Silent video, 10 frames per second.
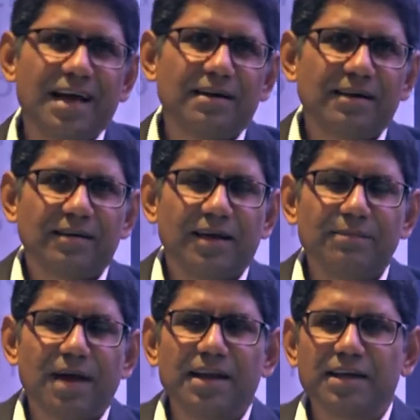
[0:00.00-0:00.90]
and
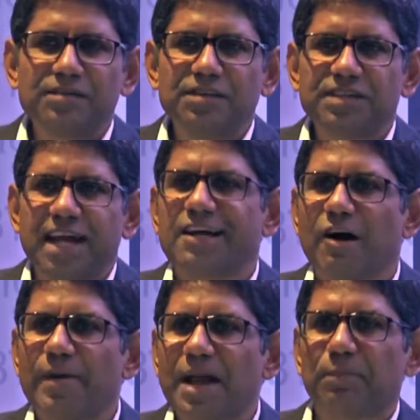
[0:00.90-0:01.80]
in many cases state
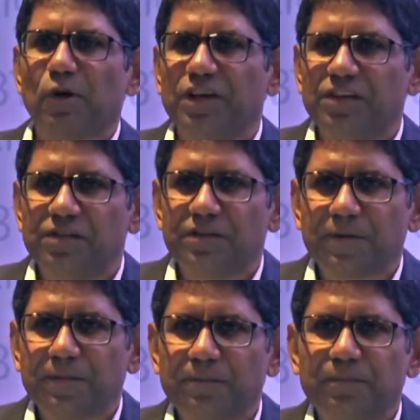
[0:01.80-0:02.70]
government employees.
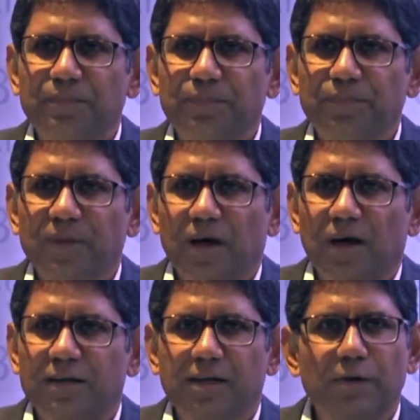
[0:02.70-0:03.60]

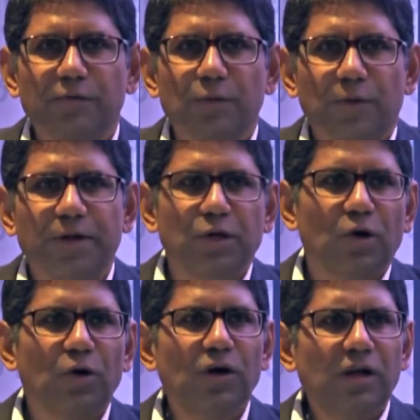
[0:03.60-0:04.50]
Some of you probably
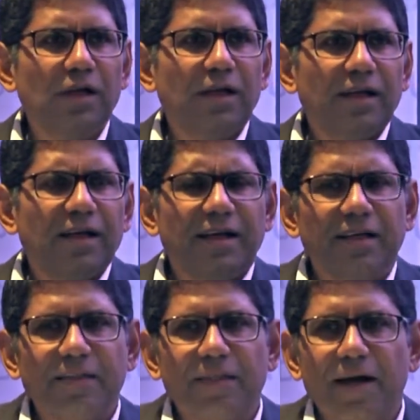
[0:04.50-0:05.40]
know
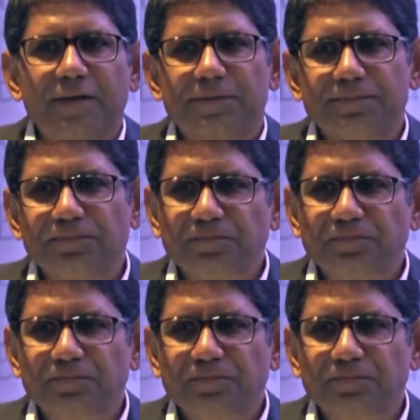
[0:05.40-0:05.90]
that